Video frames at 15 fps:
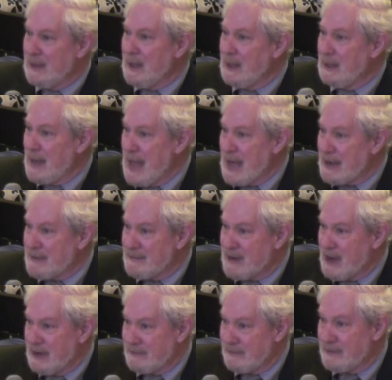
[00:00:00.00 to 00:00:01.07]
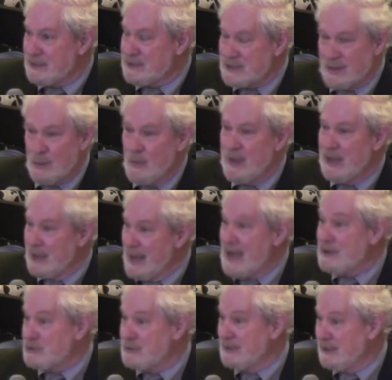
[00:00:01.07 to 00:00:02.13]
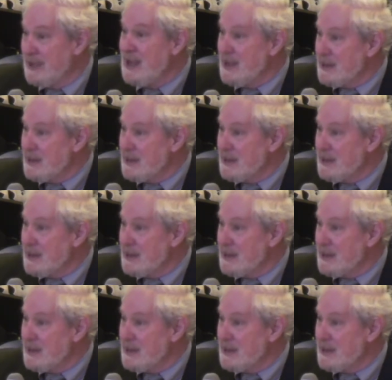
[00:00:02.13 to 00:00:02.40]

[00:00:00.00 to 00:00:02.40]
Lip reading: a lack of confidence that we can actually,